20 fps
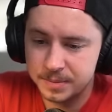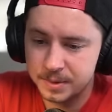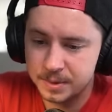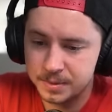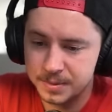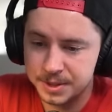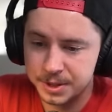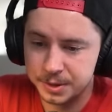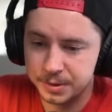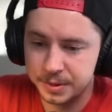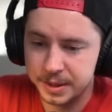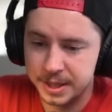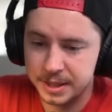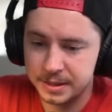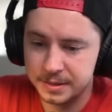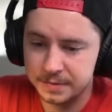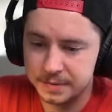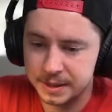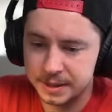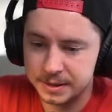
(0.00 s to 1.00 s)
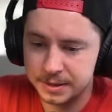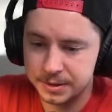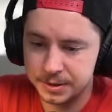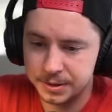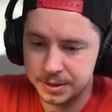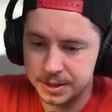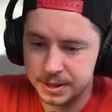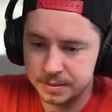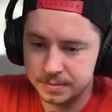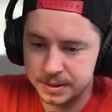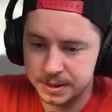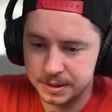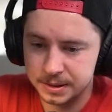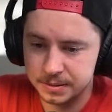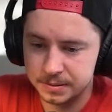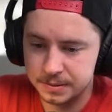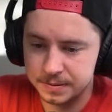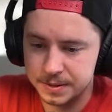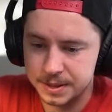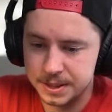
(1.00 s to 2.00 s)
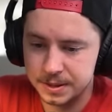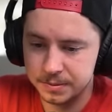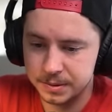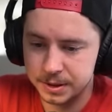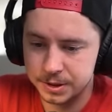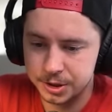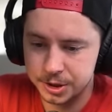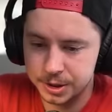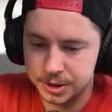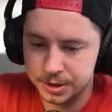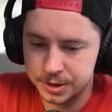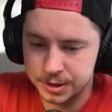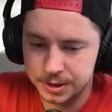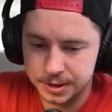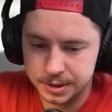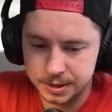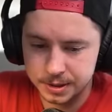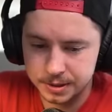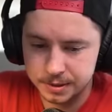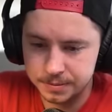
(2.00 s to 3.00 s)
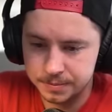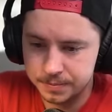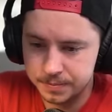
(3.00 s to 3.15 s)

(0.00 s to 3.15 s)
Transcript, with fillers: Was it creative? I don't know. You tell me. We'll have to see what the judges say.